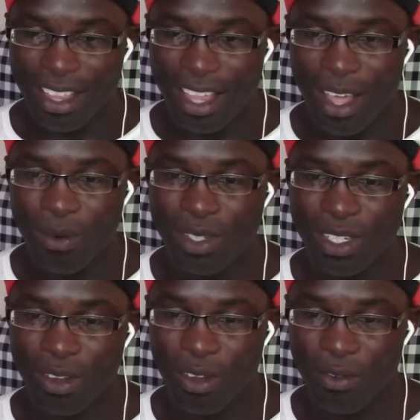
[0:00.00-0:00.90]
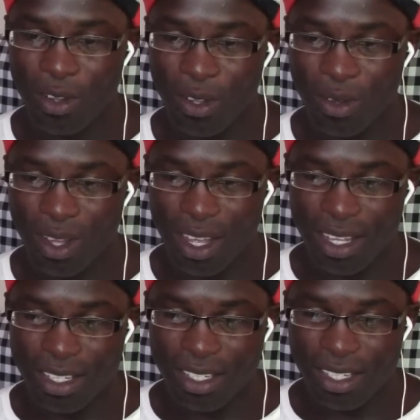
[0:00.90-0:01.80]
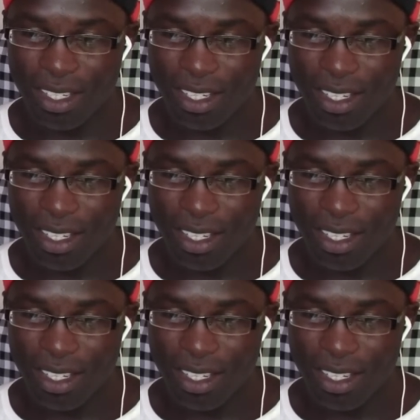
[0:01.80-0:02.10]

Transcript: That was a good video, guys